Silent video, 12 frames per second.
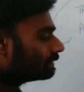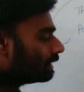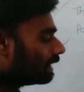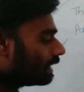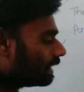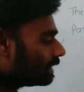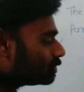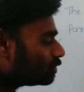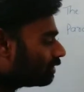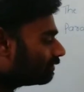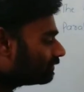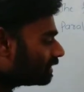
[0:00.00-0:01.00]
the direction
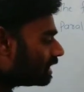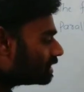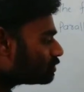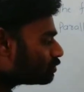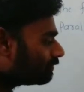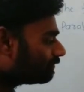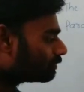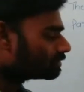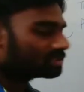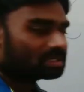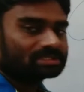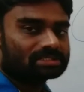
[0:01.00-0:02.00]
of these two
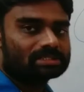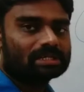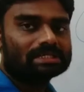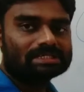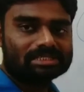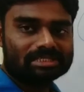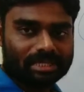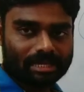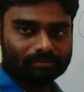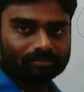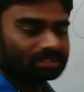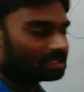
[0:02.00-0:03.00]
forces
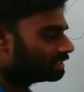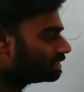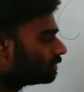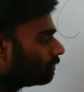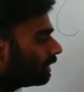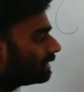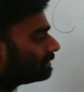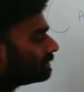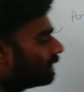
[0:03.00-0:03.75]
same, that is known as